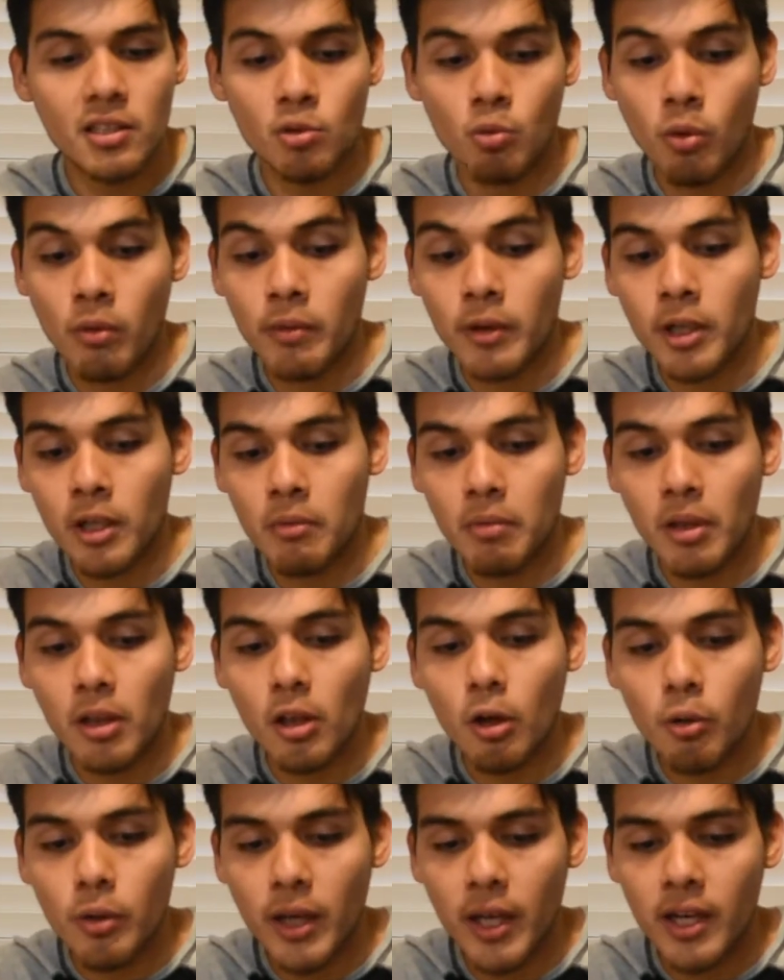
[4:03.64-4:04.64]
is where we're going to be
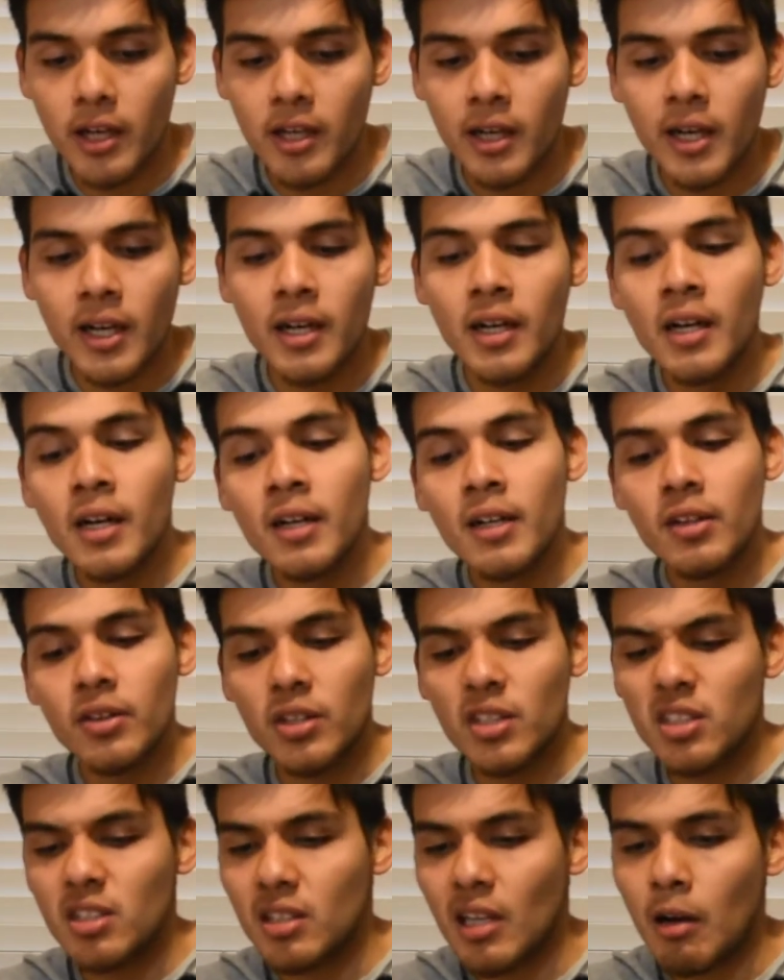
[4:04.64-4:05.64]
located at.
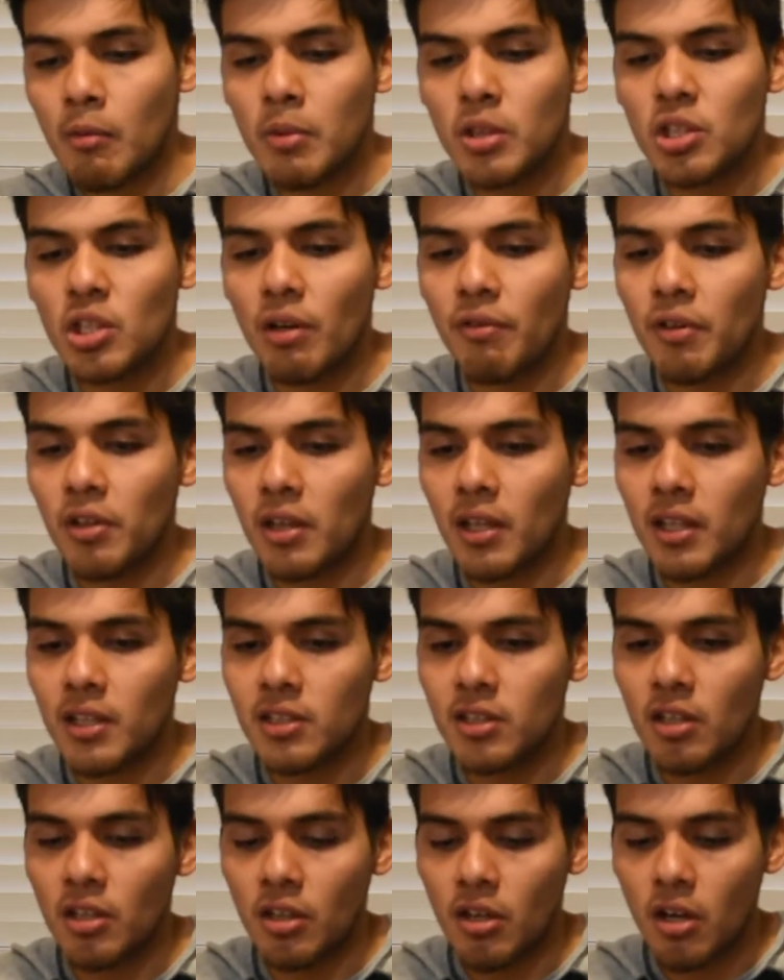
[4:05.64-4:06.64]
This is how much everything is
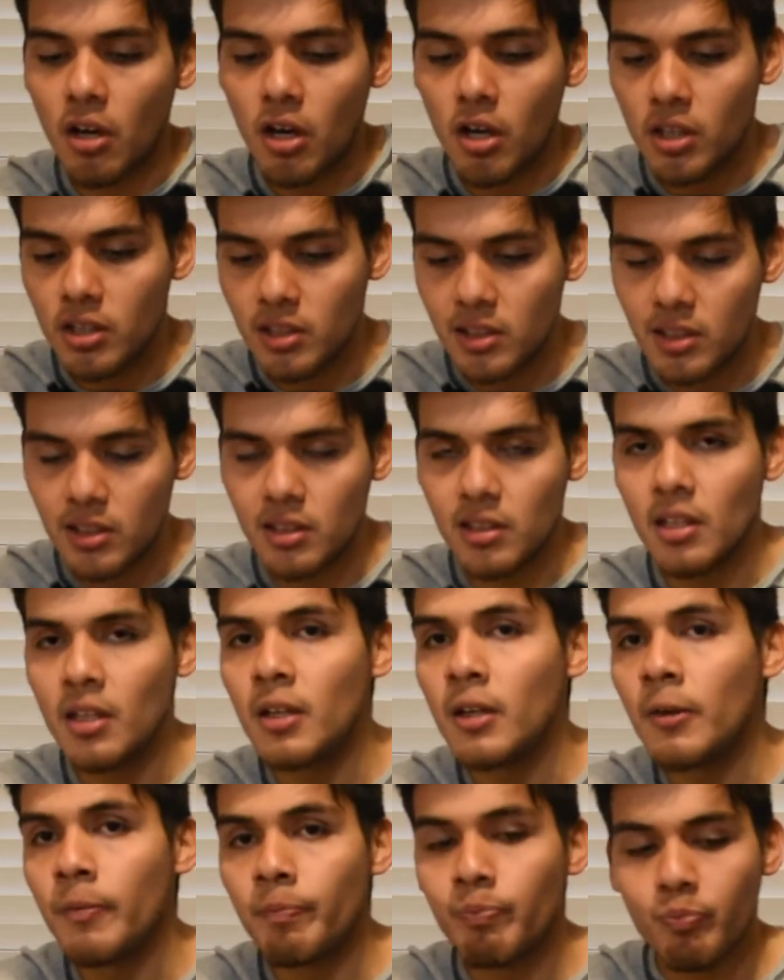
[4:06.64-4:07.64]
going to cost.
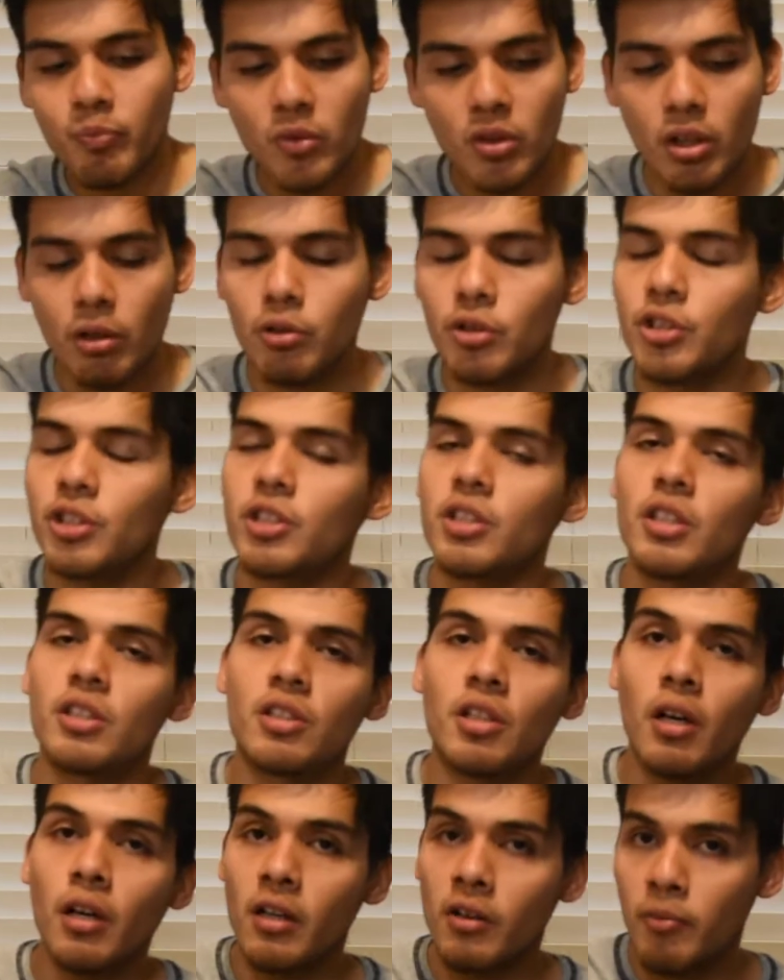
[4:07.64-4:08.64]
There was just a
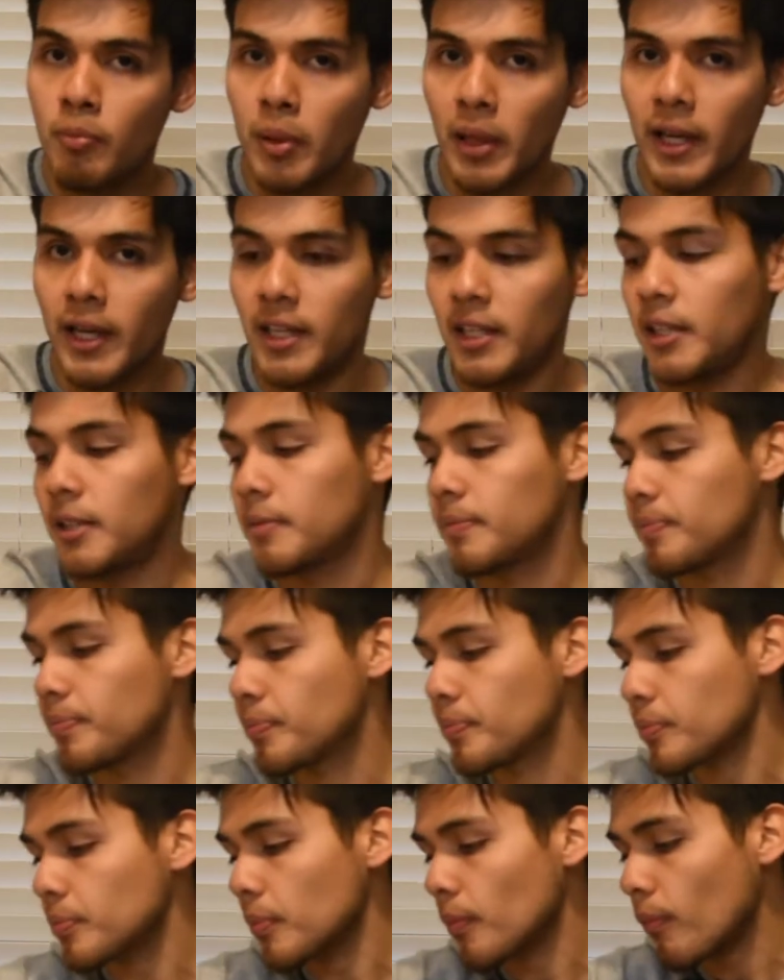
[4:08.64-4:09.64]
ton of planning.
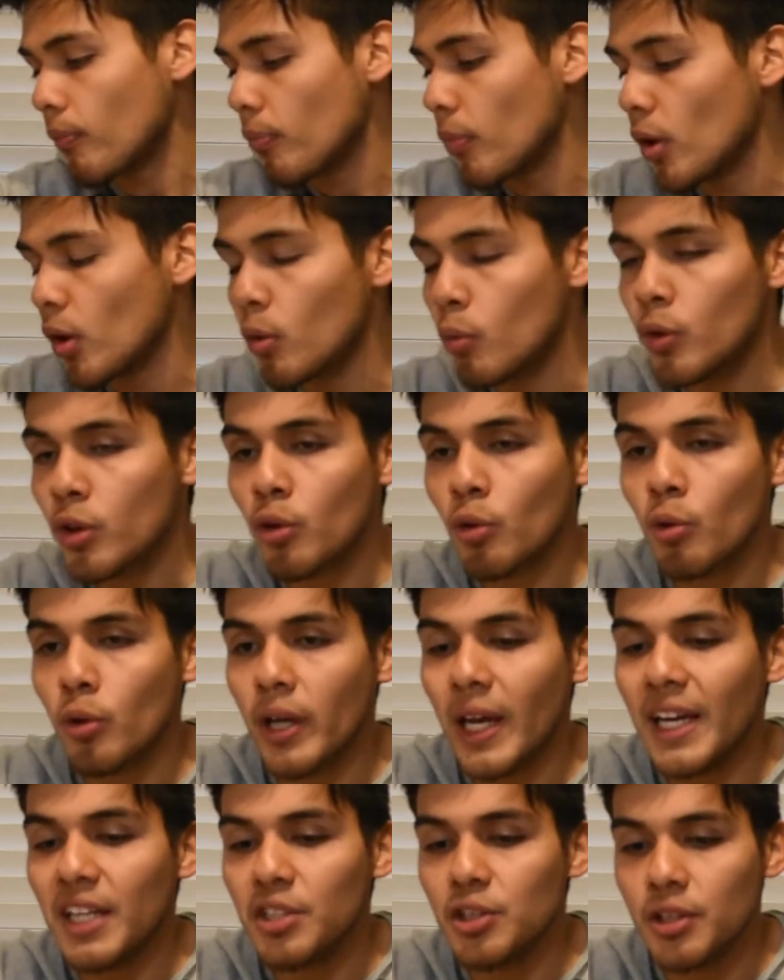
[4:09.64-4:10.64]
With
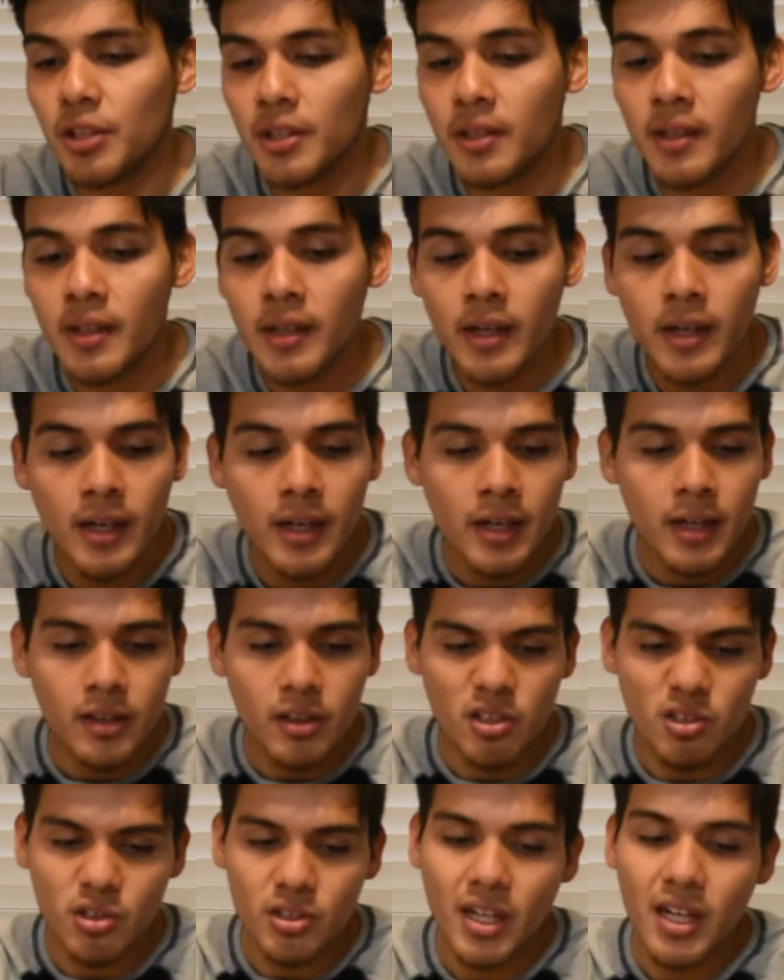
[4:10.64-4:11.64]
creation,
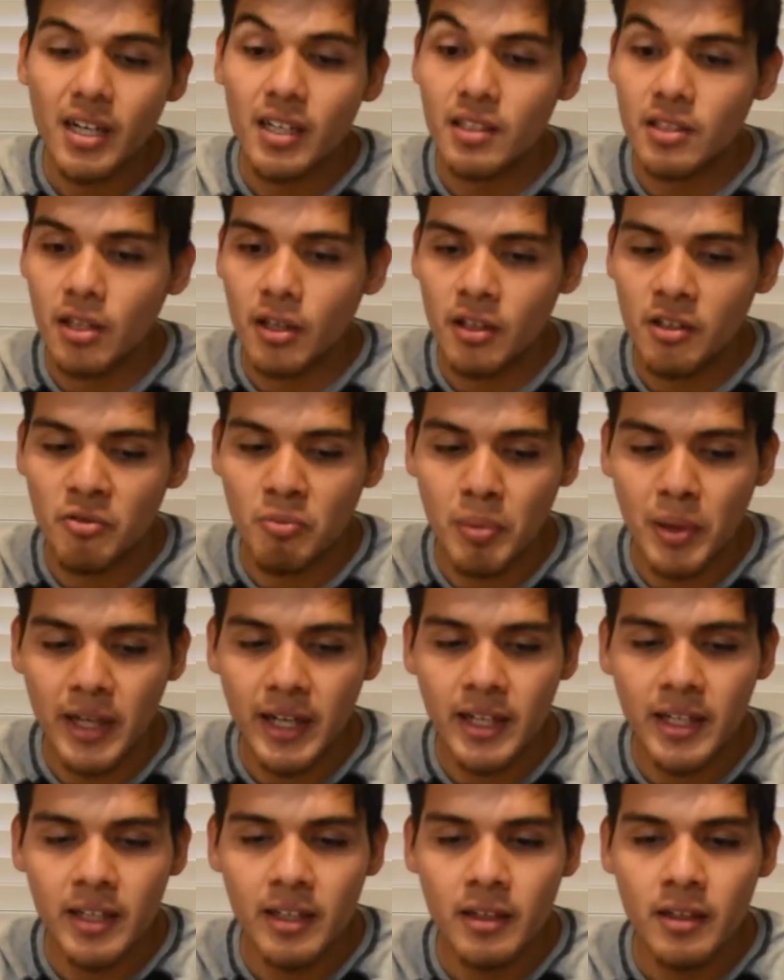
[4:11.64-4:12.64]
there's not a ton of
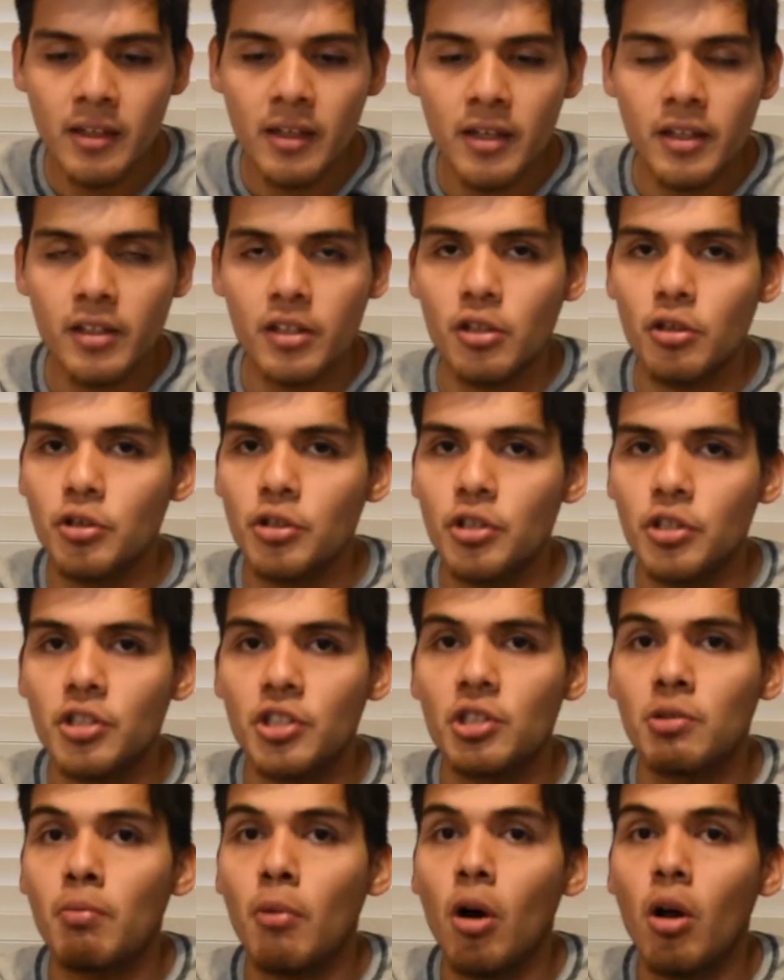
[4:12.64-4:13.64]
planning. There's
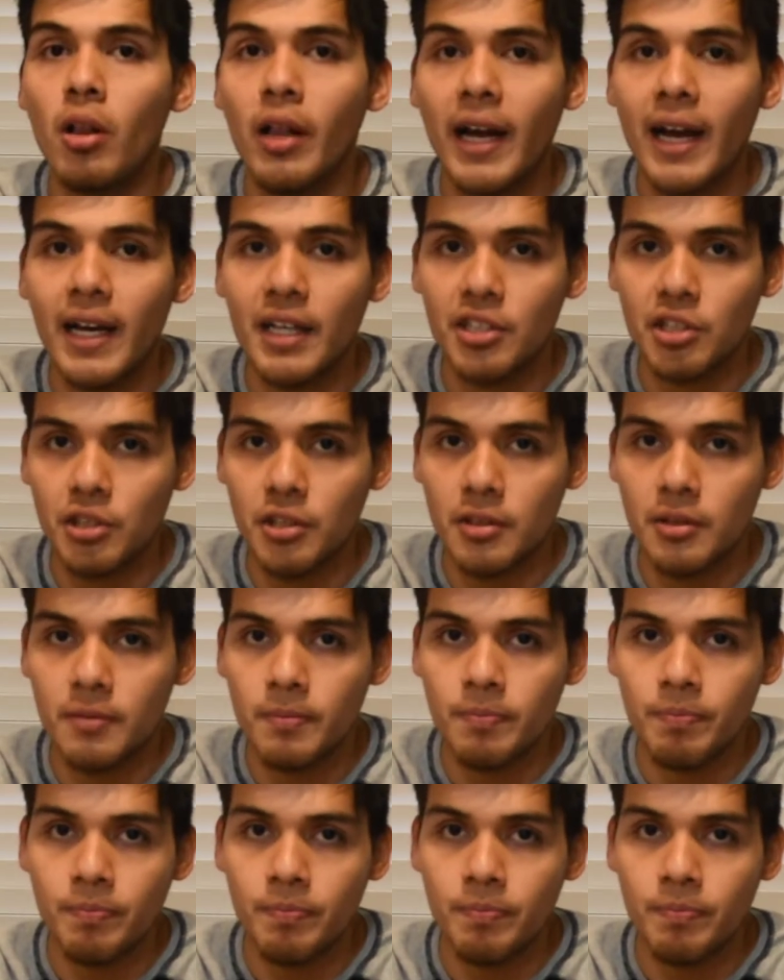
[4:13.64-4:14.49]
just small action.